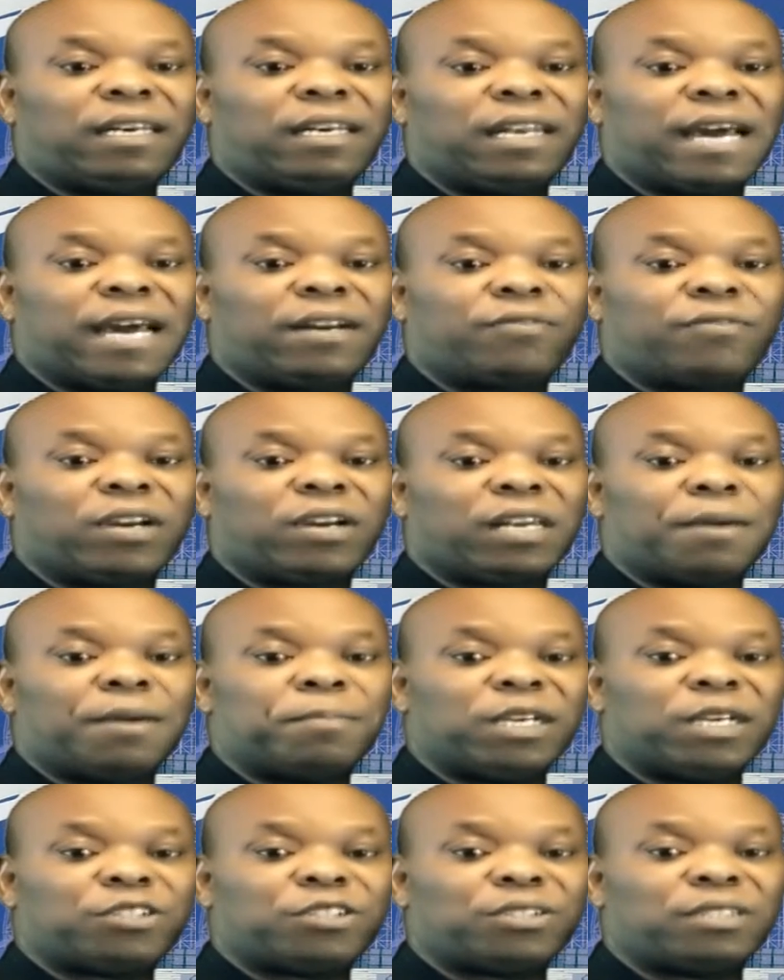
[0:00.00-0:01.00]
land
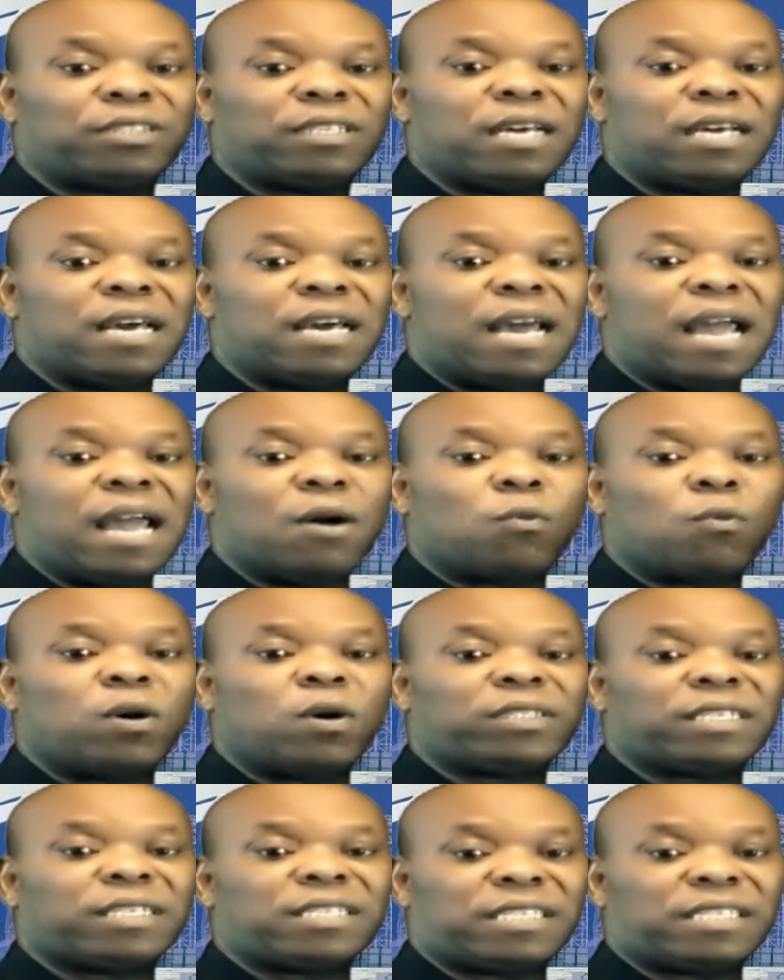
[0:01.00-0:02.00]
reclamation, and
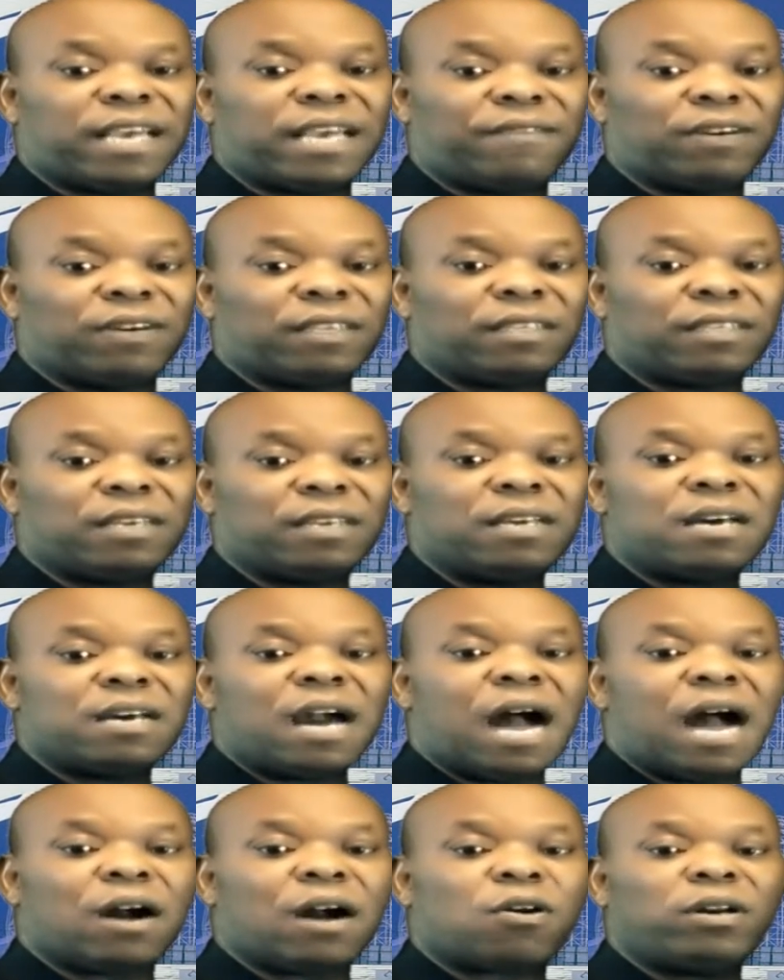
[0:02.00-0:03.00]
water saving.
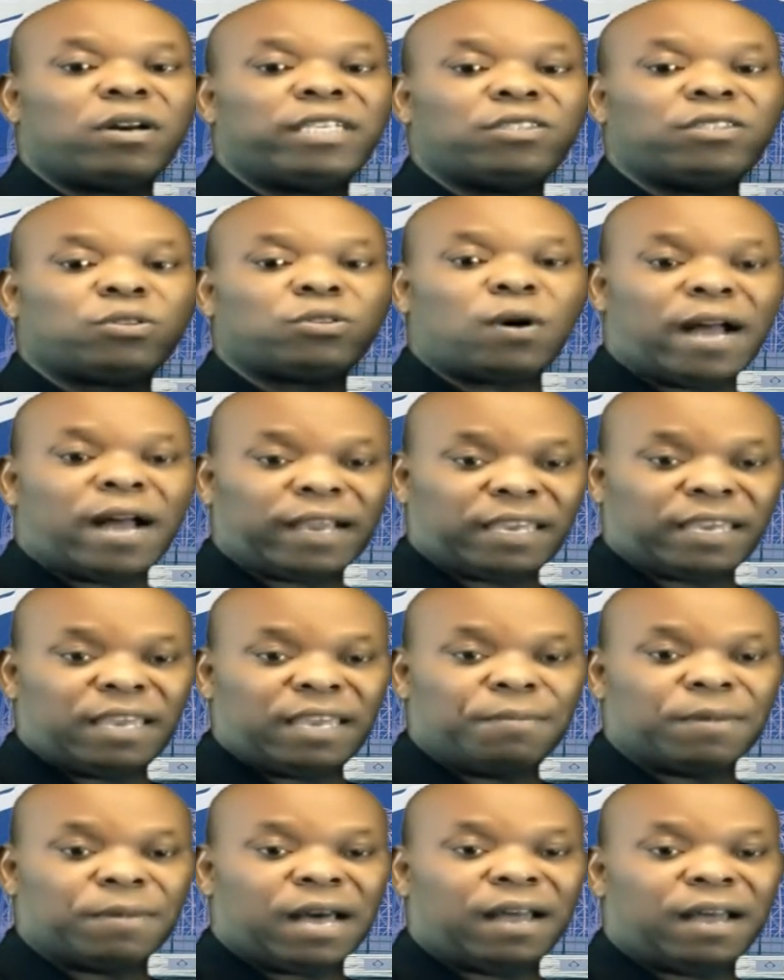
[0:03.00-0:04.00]
According to
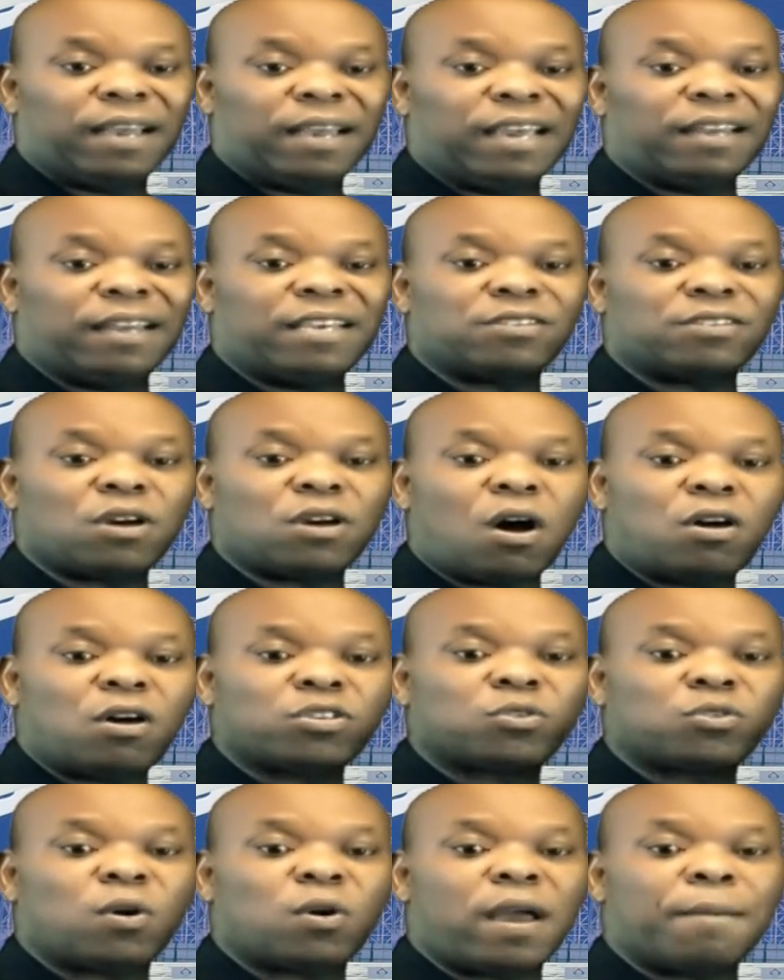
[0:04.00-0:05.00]
Hakima, it is
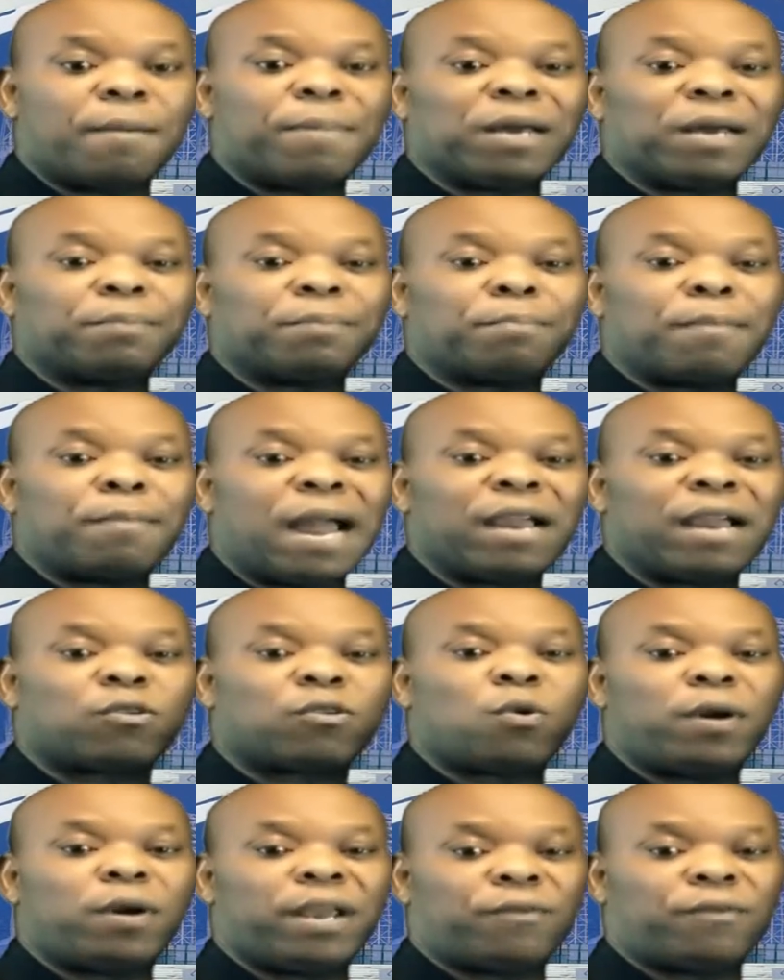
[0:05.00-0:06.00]
also about
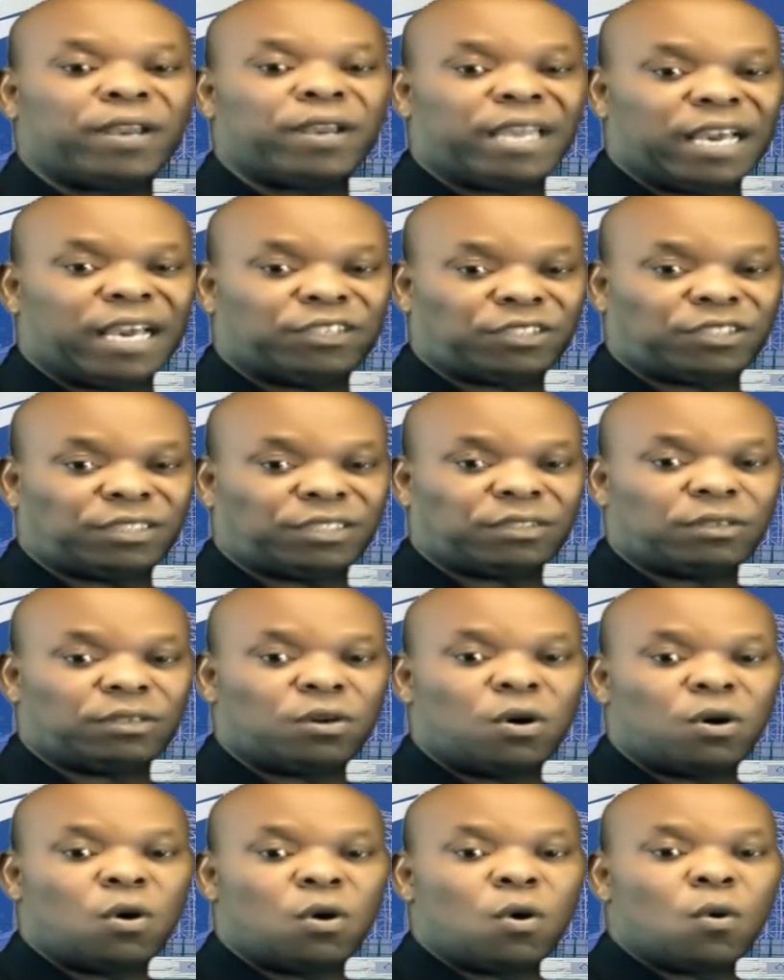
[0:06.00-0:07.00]
micro-irrigation,
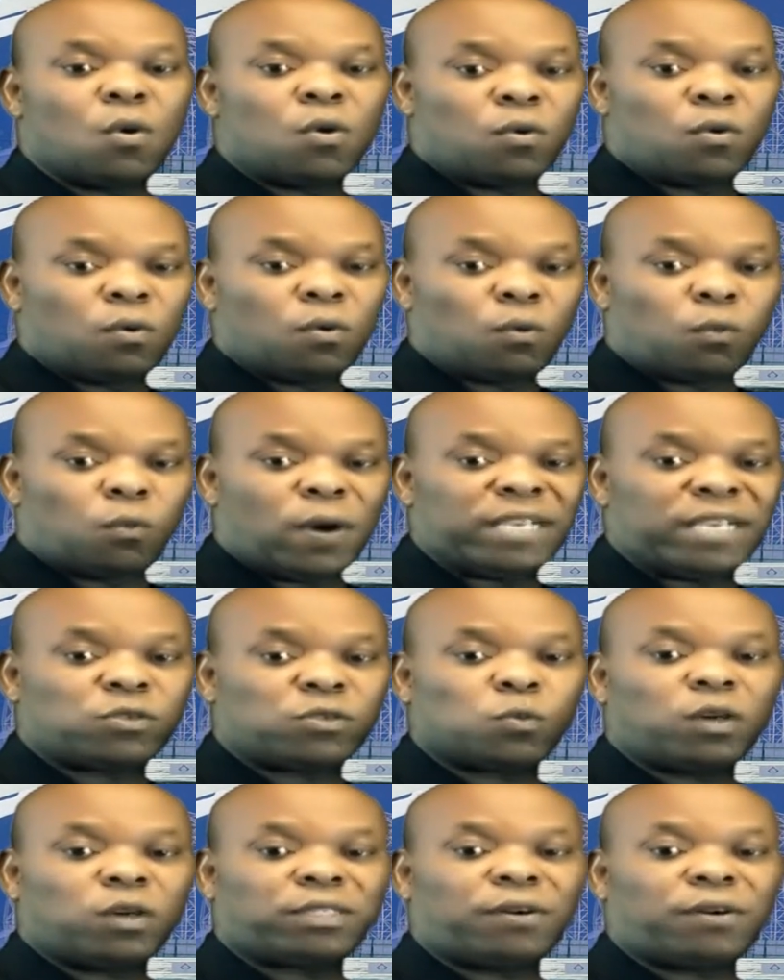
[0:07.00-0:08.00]

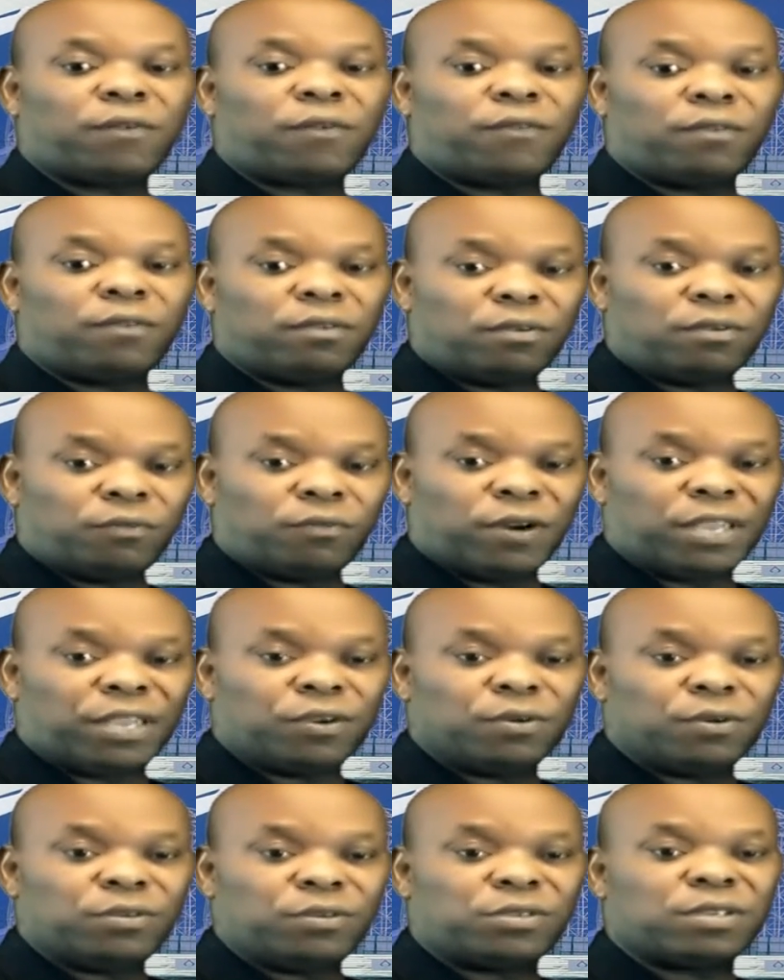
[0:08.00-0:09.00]
wastewater
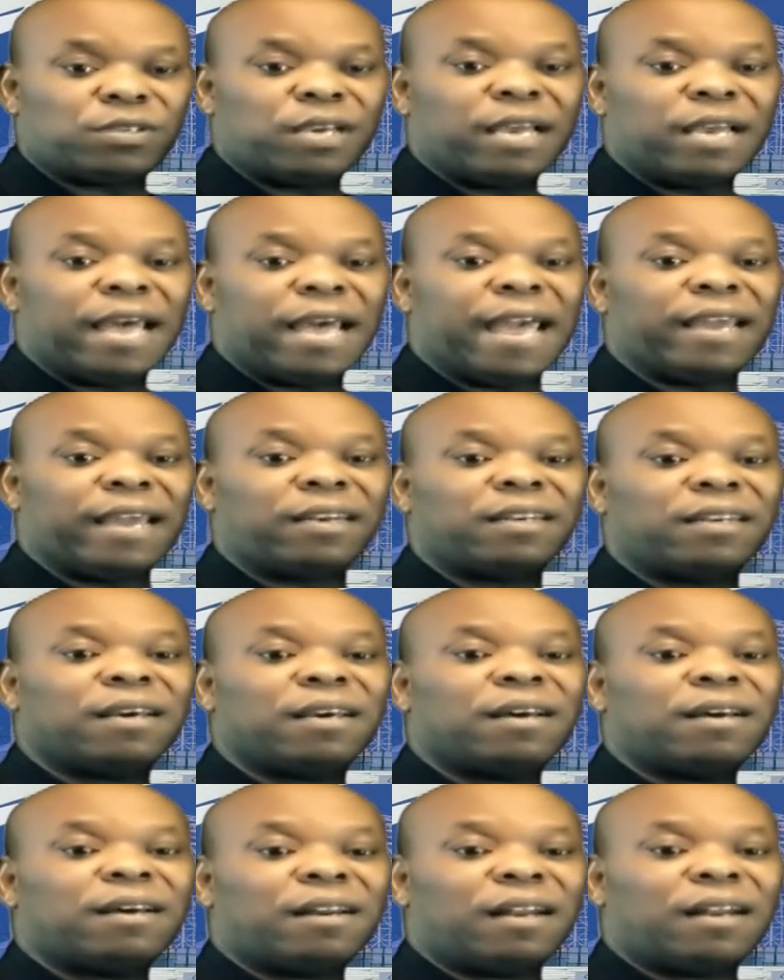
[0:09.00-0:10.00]
reuse,
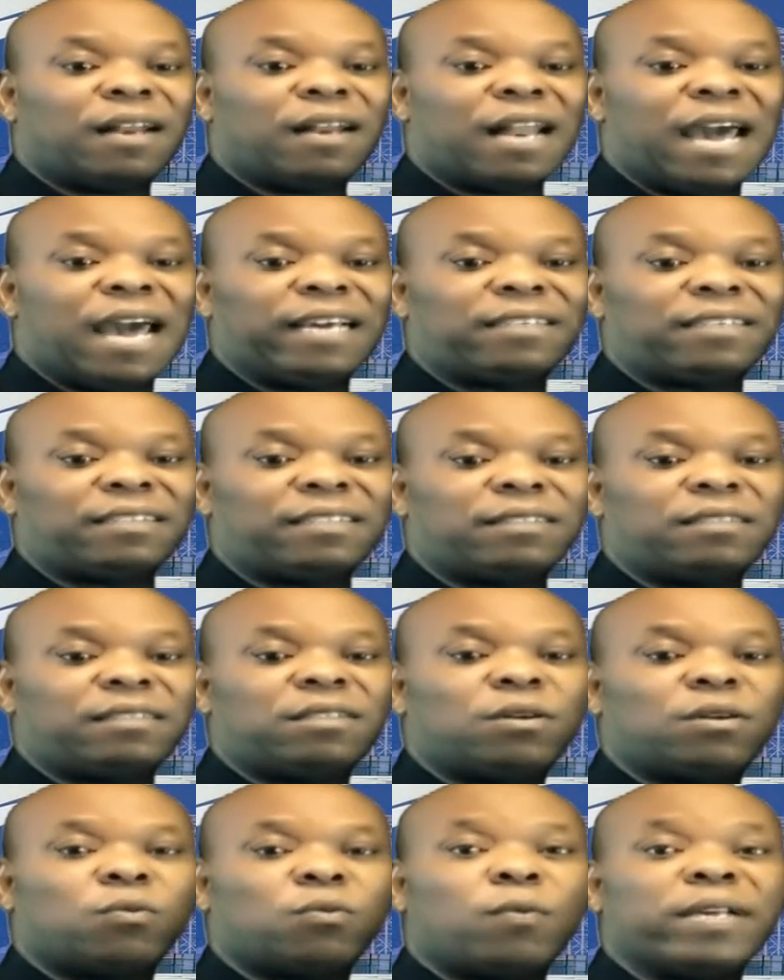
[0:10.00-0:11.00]
and
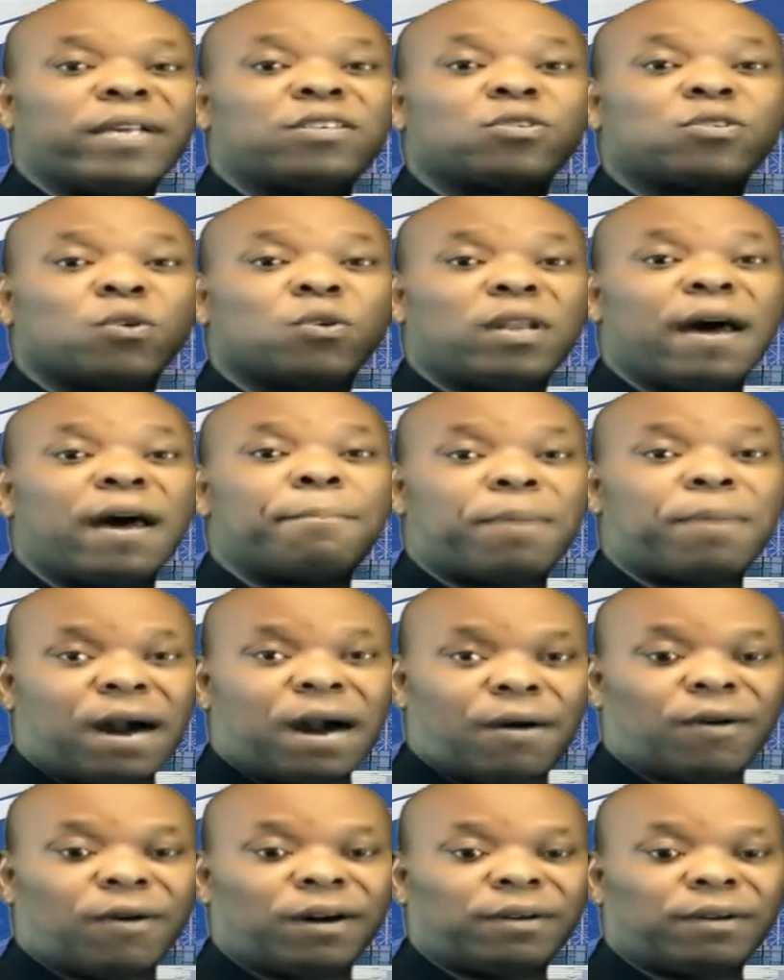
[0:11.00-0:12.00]
lighting with solar
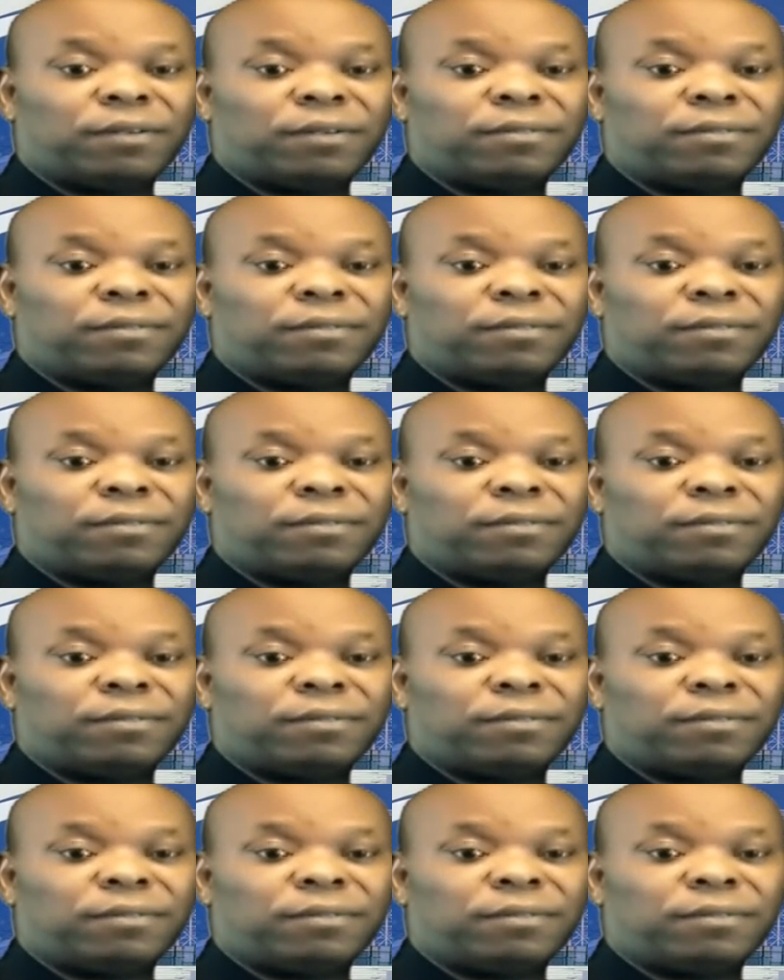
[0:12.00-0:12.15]
power.